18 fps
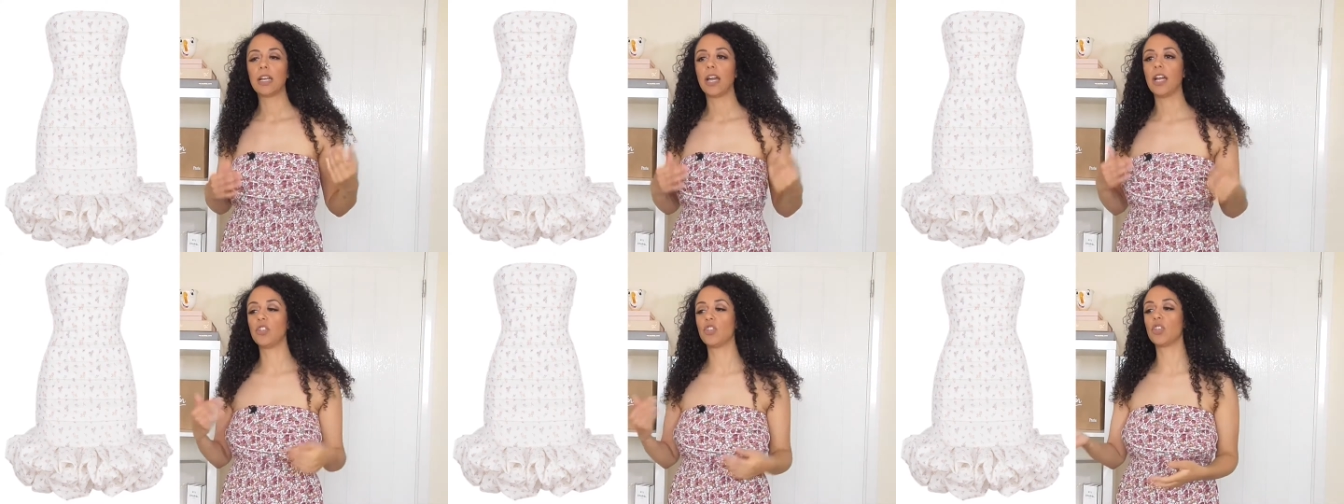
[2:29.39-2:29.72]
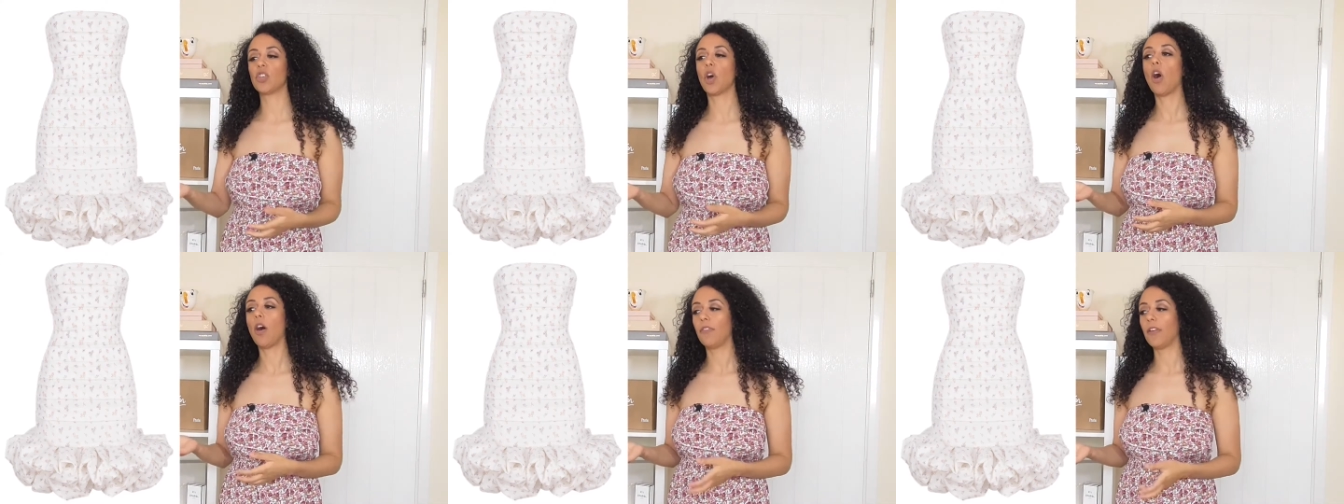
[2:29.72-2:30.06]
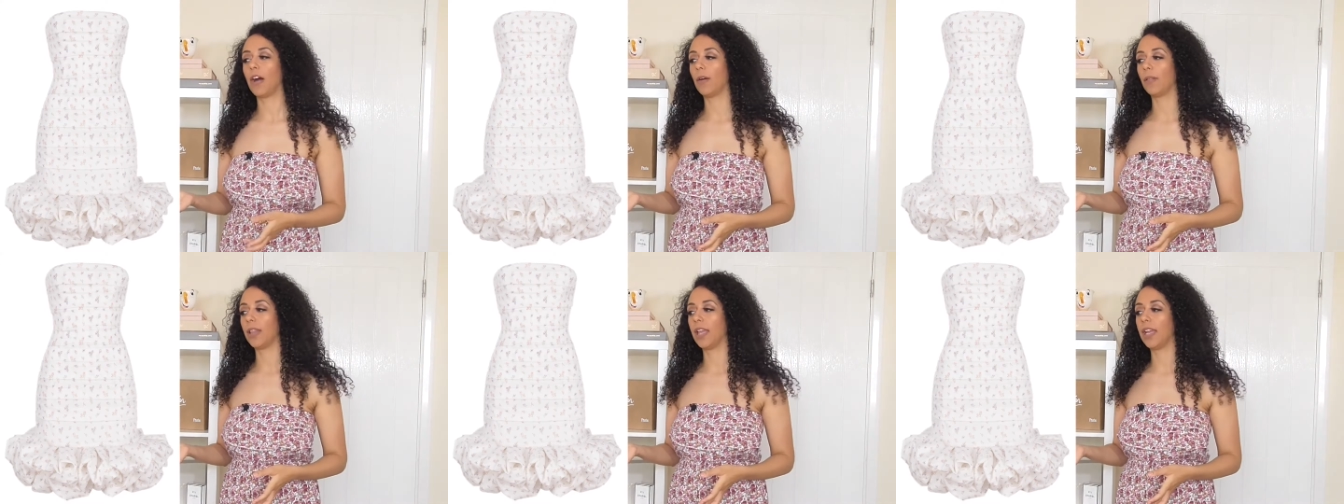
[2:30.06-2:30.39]
and she's off
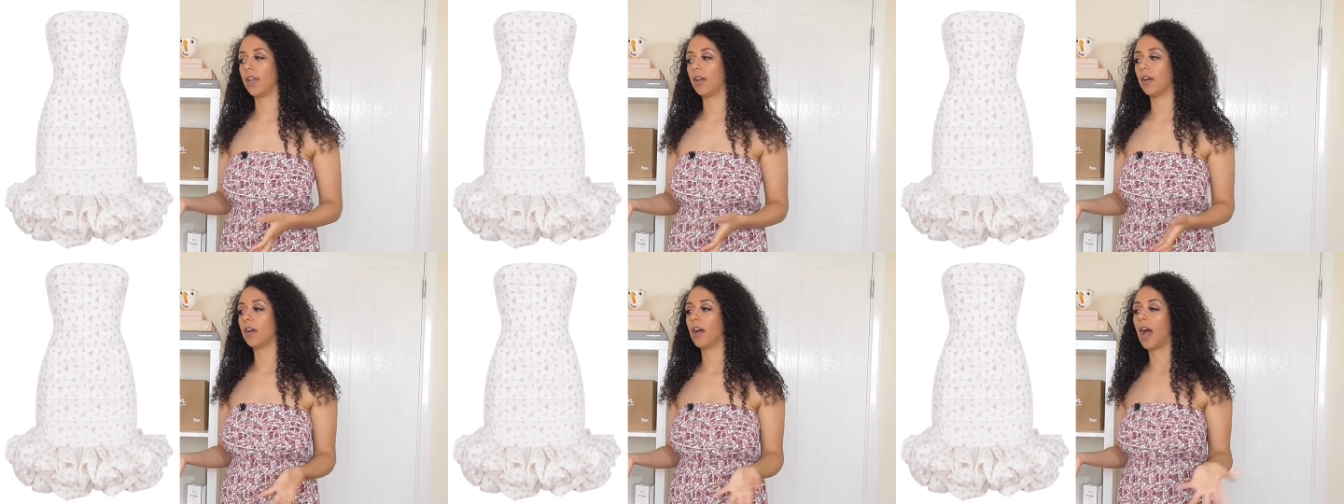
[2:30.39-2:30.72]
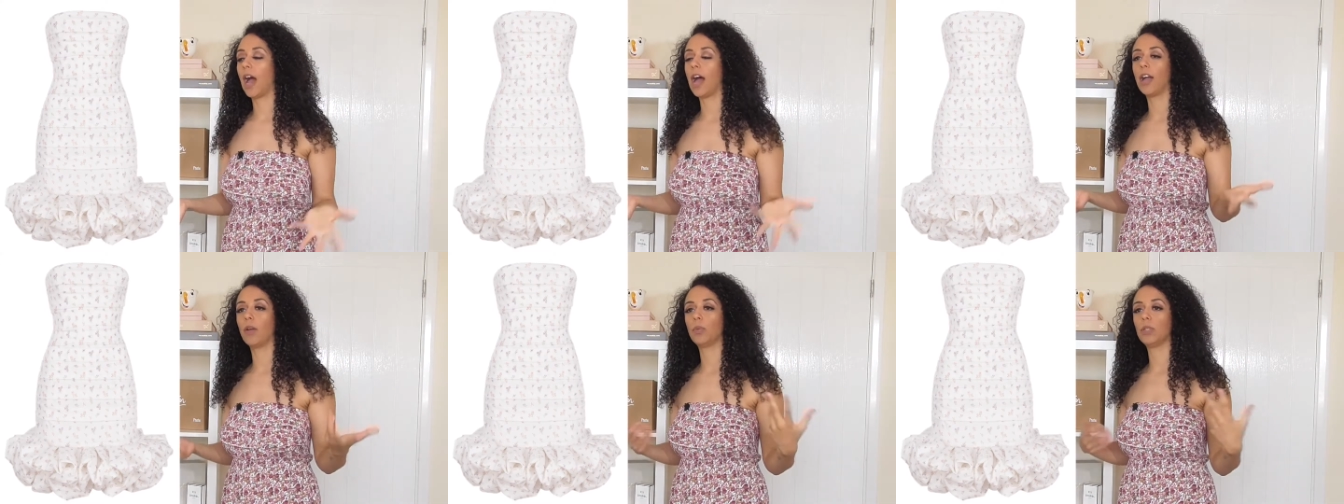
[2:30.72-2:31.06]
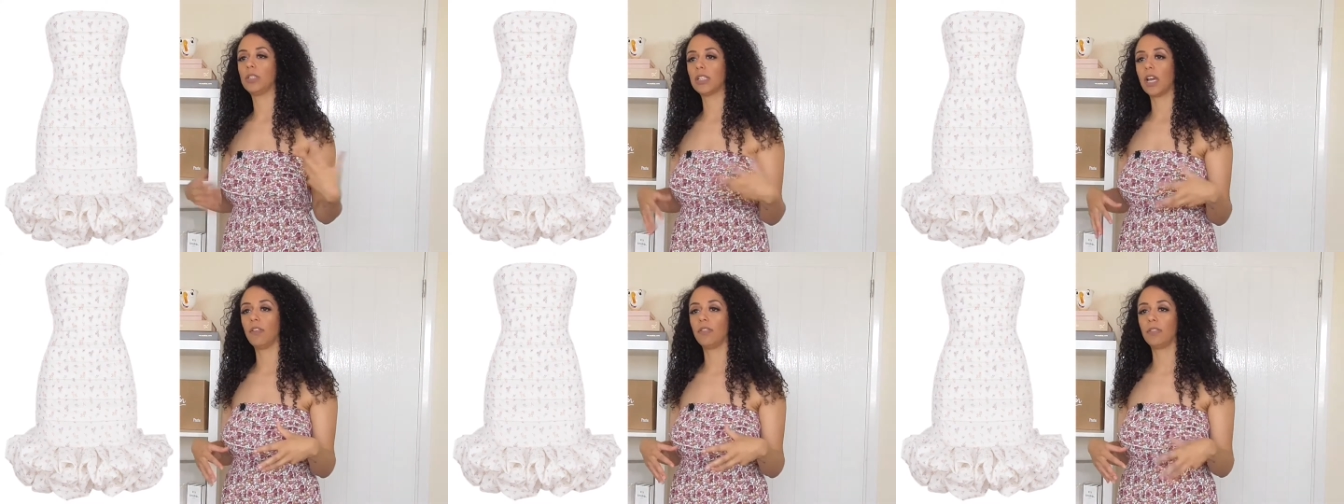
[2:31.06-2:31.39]
out later. I
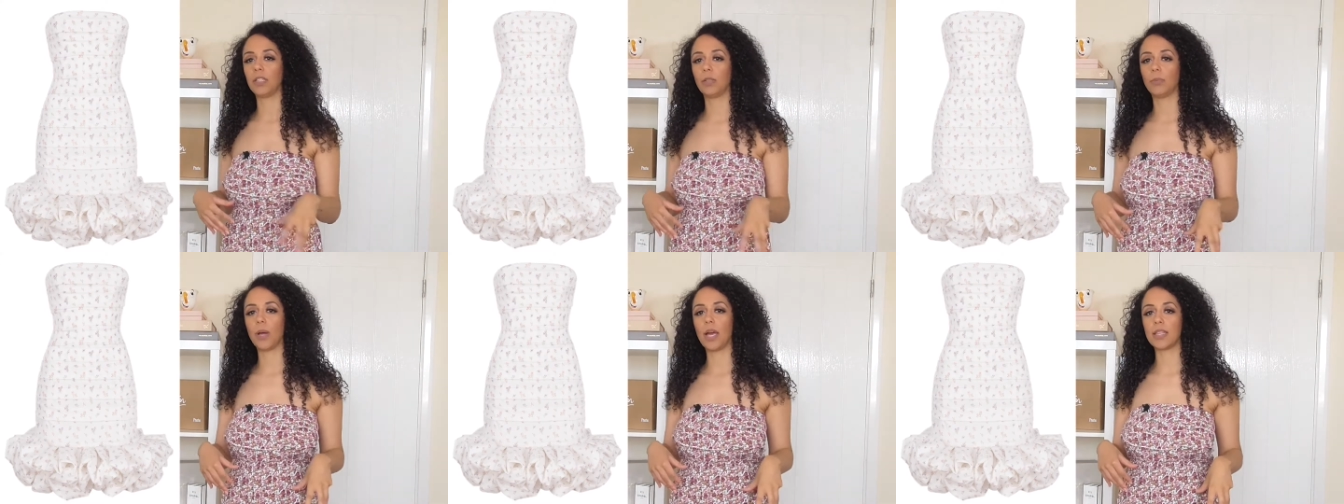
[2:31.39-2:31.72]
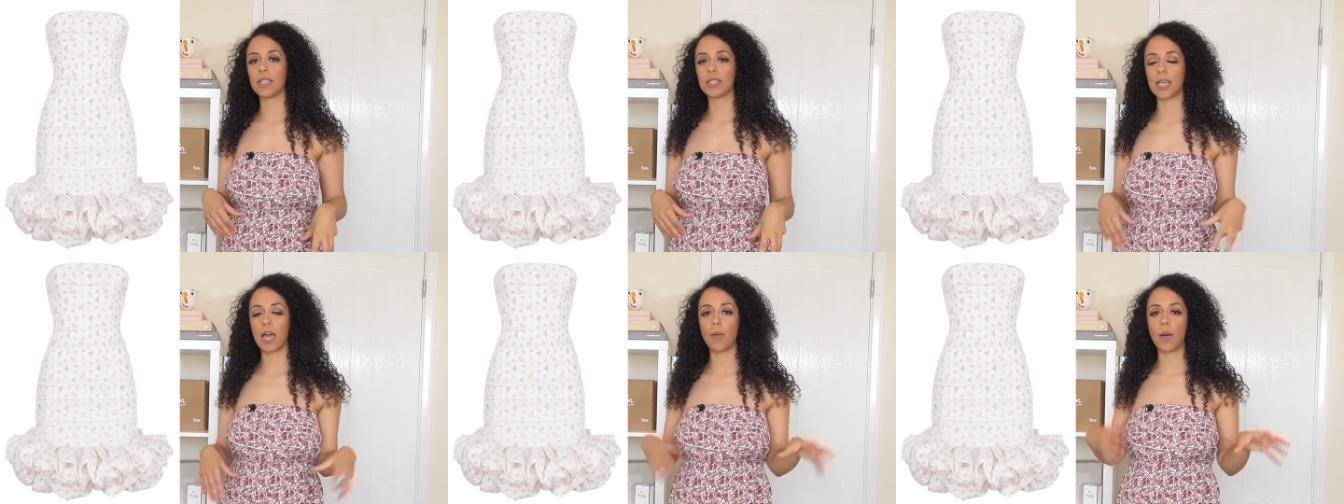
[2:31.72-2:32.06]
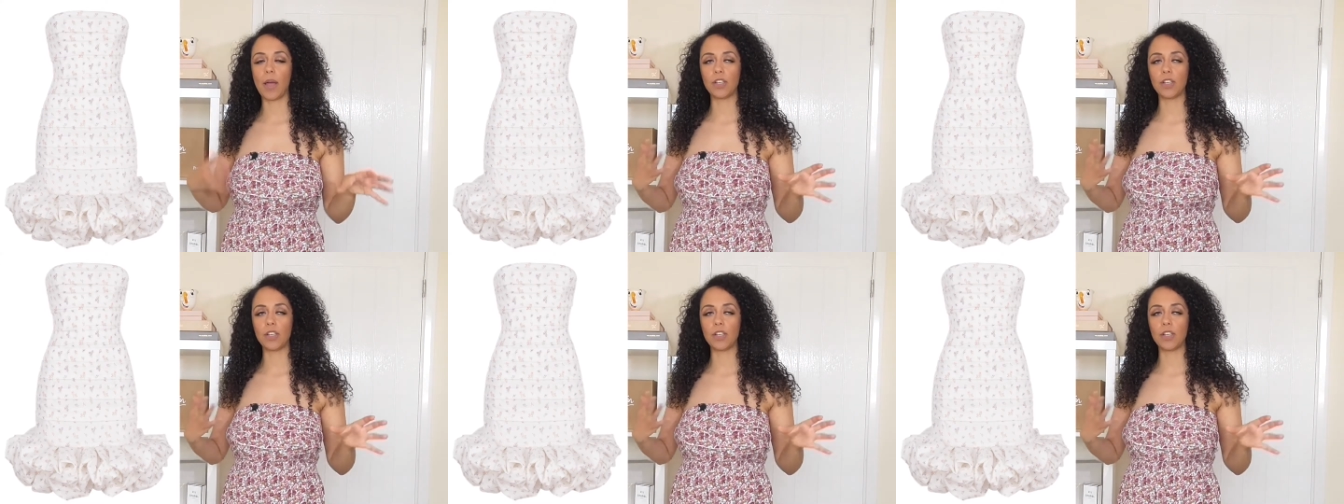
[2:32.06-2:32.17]
would definitely wear this out.